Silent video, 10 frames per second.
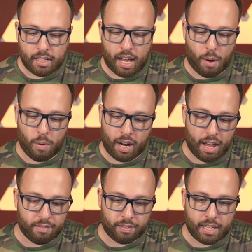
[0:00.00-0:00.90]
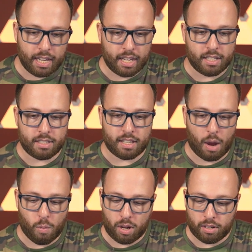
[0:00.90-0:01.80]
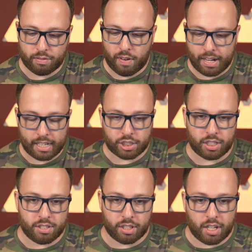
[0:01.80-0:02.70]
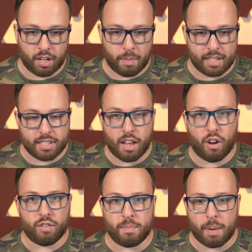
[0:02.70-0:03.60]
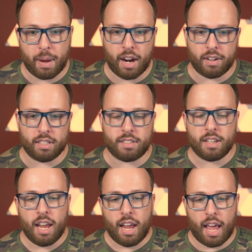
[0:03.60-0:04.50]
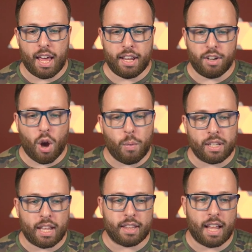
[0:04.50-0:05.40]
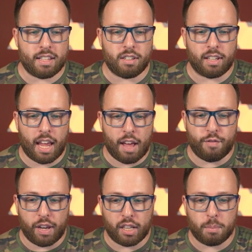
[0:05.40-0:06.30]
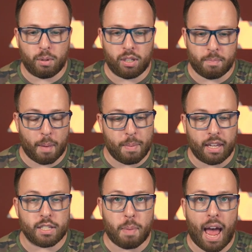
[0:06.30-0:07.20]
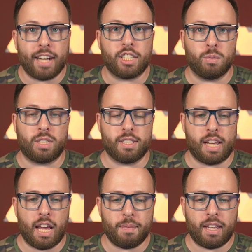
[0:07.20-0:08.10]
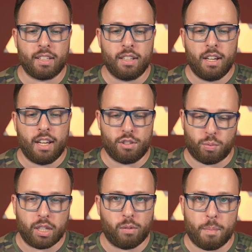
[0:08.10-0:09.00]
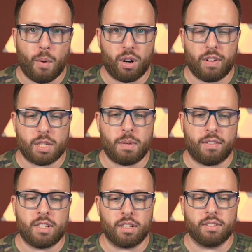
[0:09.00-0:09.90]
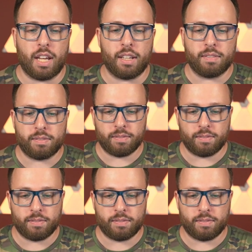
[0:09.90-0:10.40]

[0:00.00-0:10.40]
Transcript: I want to have kids. I want to financially secure myself, my parents, and knowing that that's available in my biggest passion, which is gaming, is really what motivates me every single day.